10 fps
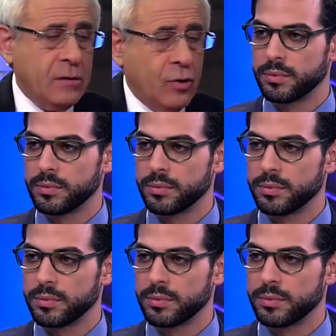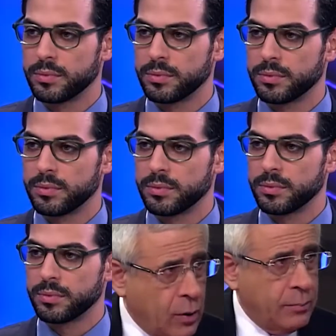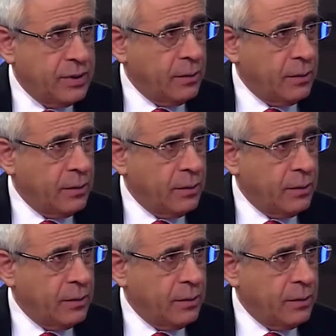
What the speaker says: organization might very well be